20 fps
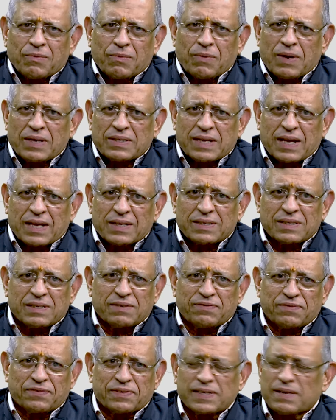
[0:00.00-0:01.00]
was as
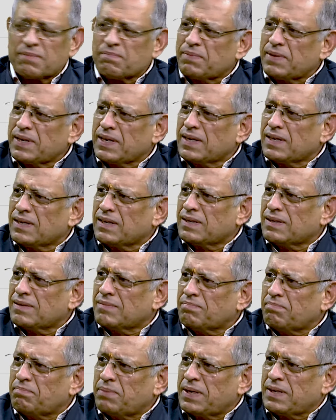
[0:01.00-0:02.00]
if something
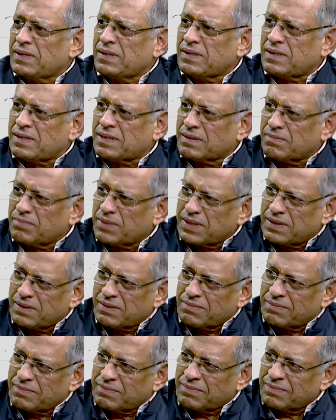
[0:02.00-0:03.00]
predetermined.
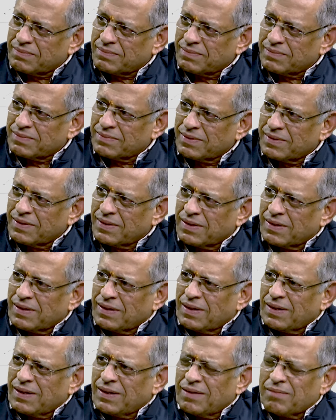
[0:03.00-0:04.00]

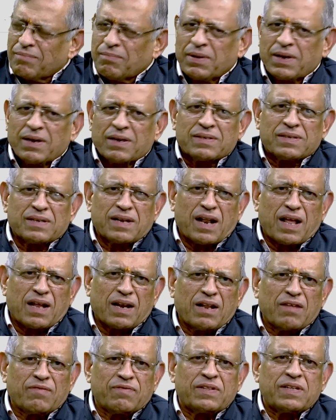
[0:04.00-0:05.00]
Because
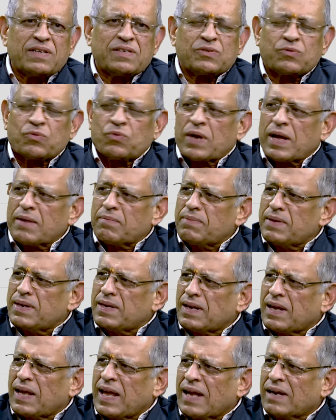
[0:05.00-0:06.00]
none of these could have
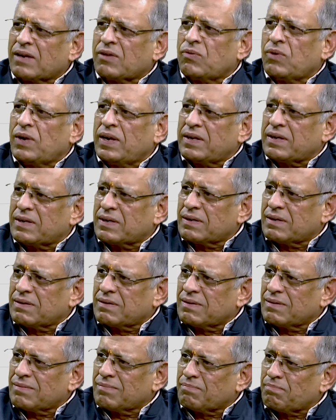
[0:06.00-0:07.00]
been calculated,
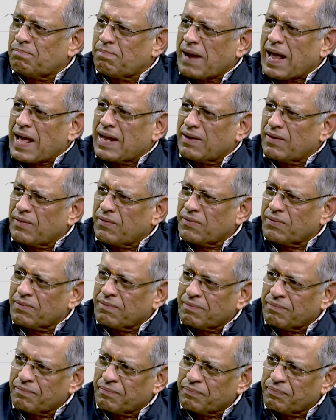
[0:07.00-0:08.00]
planned.
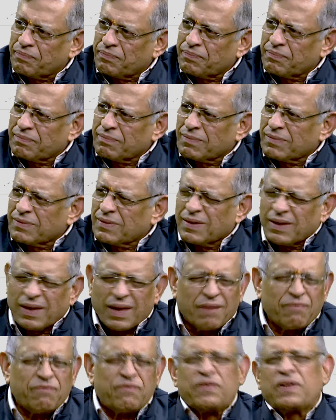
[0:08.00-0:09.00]

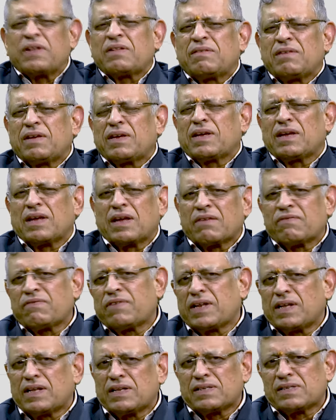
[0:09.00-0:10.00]
Everything,
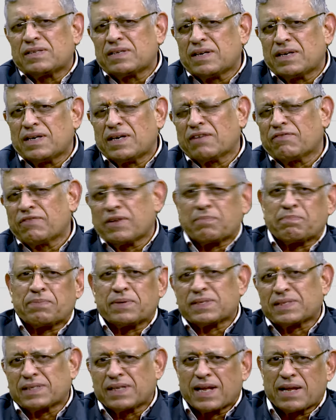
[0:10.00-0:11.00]
every incident, every
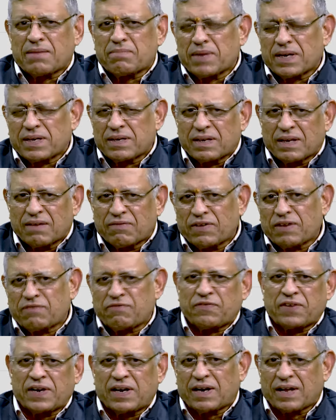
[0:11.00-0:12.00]
person I met, every
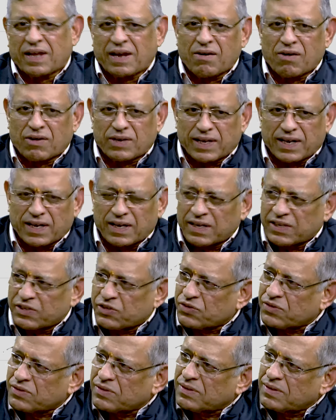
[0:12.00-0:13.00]
field I got
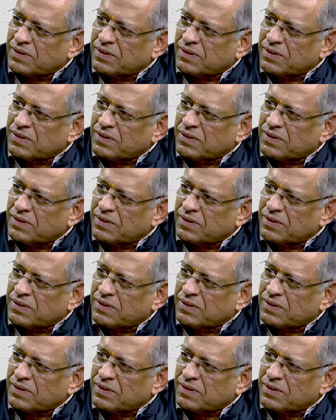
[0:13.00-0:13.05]
engaged